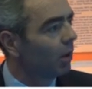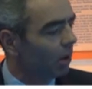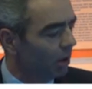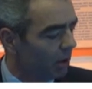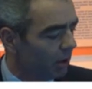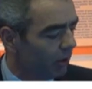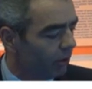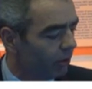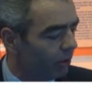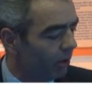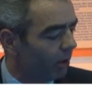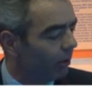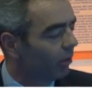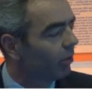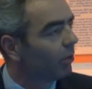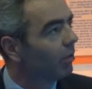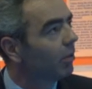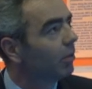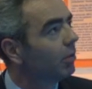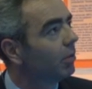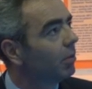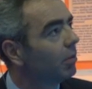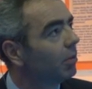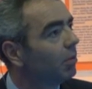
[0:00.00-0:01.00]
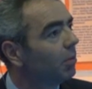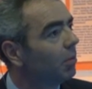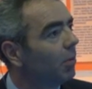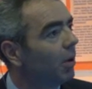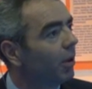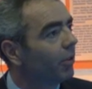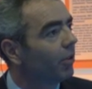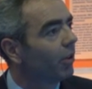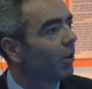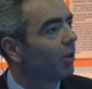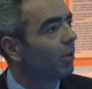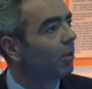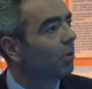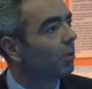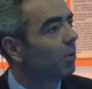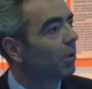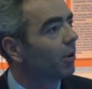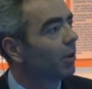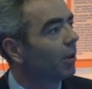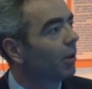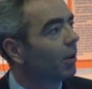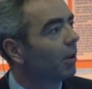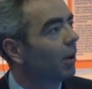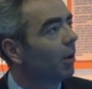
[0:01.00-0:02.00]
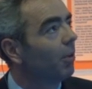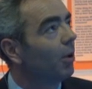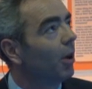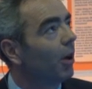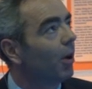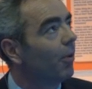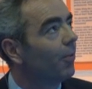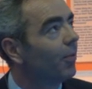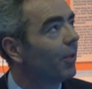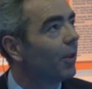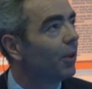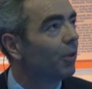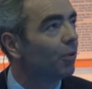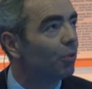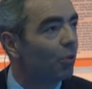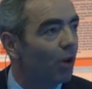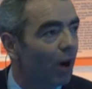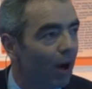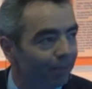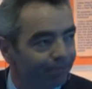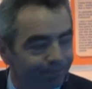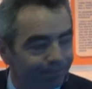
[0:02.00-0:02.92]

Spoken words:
He says, why is that not working? There we are. Right.